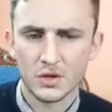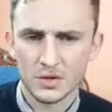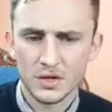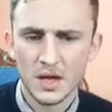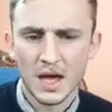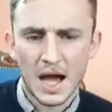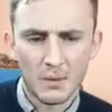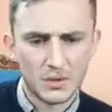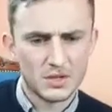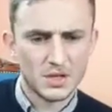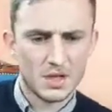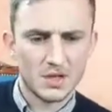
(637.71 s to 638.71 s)
Because I
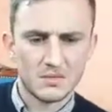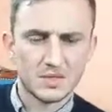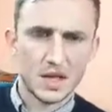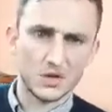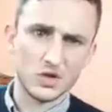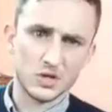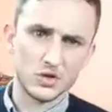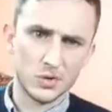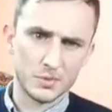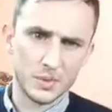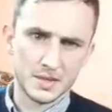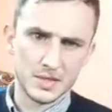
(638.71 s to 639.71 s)
would say search engine
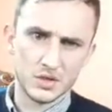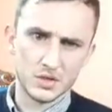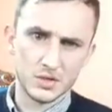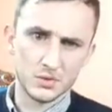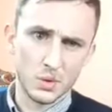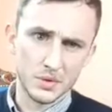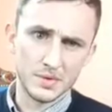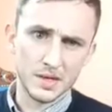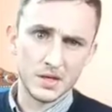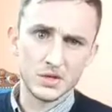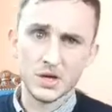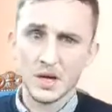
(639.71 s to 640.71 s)
optimization is one
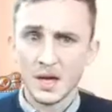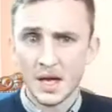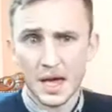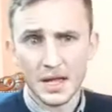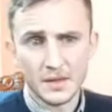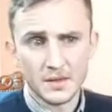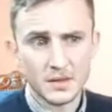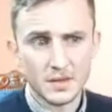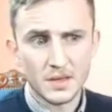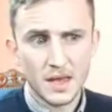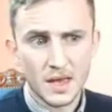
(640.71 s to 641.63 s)
niche and